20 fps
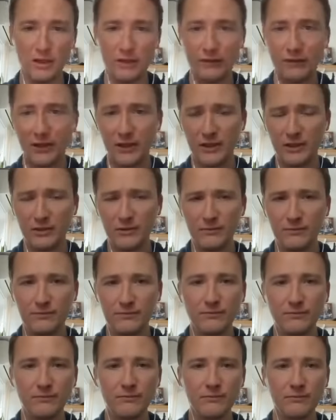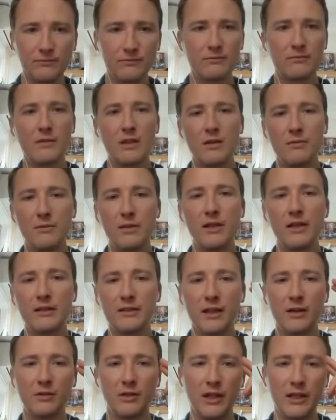file because
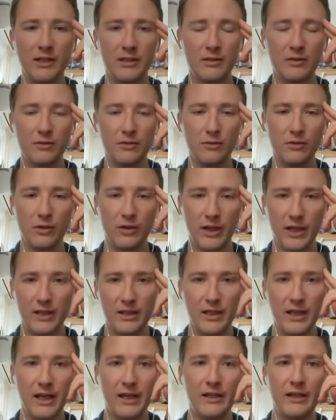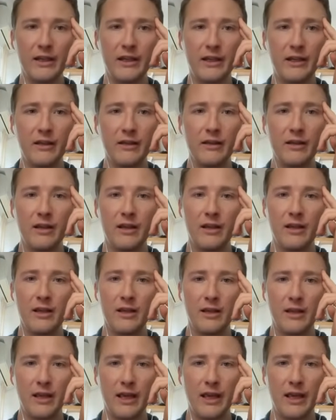I would like to look at the editing
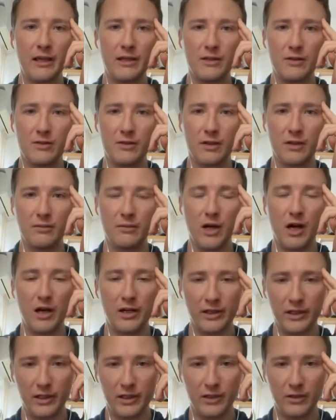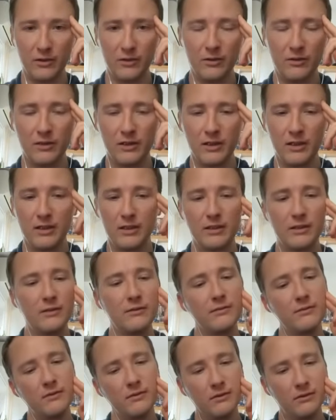and do some audio
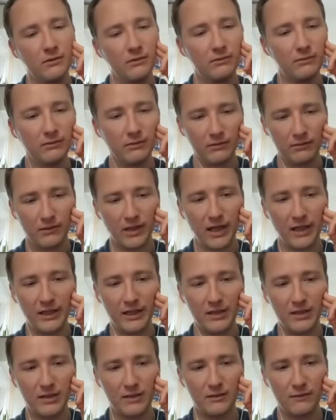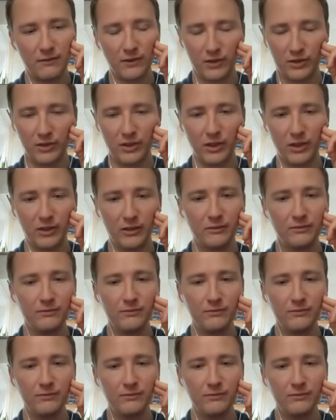edits for sure.